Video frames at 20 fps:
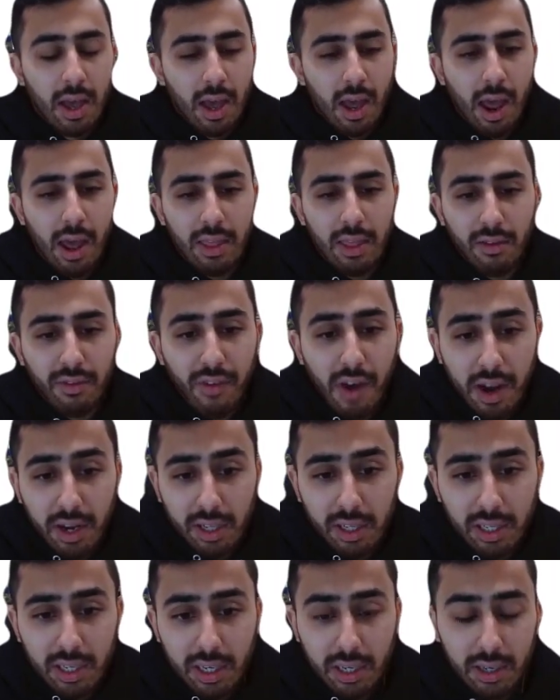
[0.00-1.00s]
And then
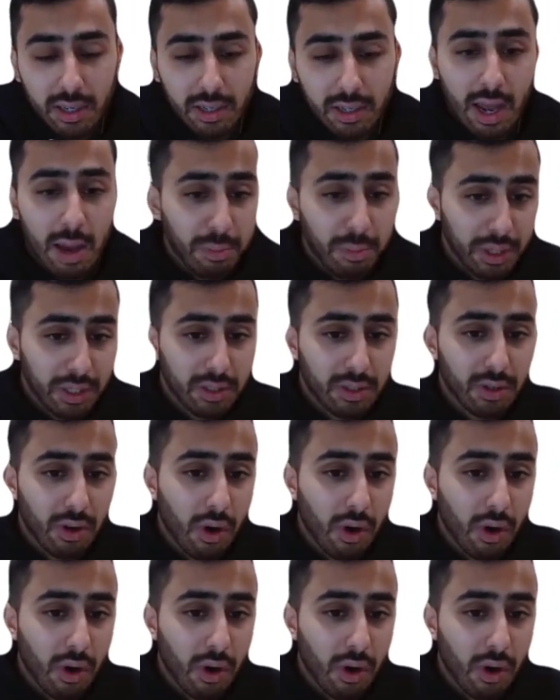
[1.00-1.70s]
finally, templates